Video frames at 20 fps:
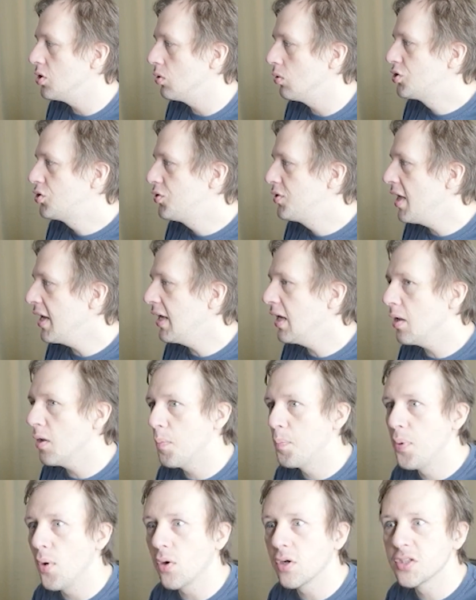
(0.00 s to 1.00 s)
do they get a
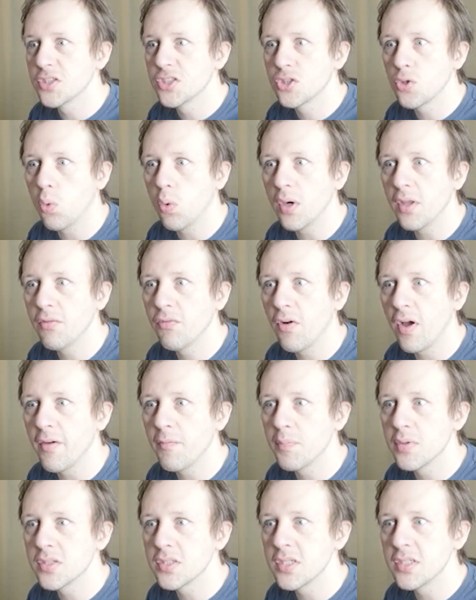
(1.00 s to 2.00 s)
bonus
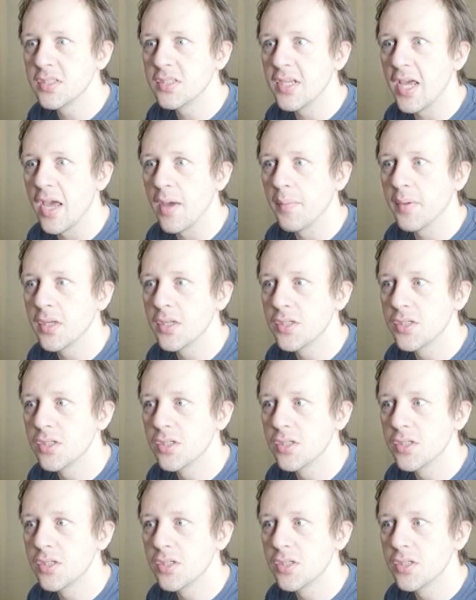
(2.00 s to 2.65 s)
25% damage?